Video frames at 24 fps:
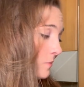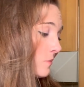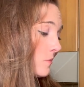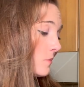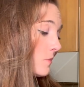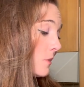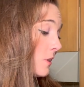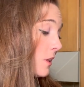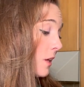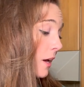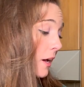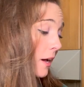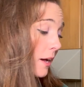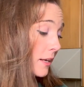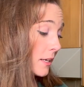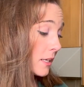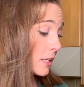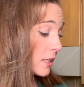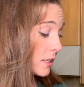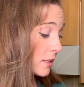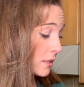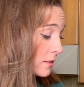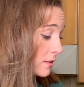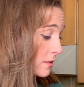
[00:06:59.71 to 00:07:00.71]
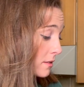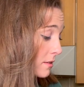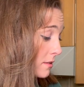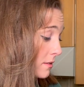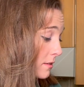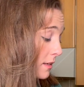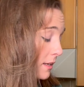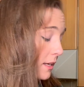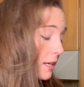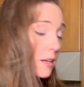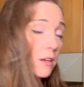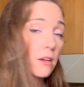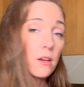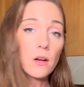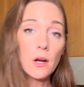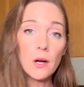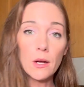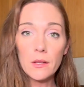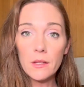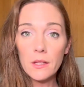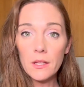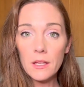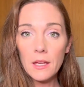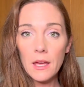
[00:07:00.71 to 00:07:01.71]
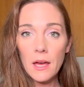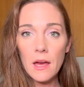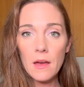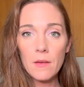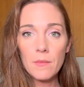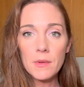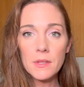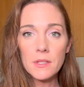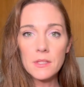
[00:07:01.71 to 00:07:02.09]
the onions and garlic have been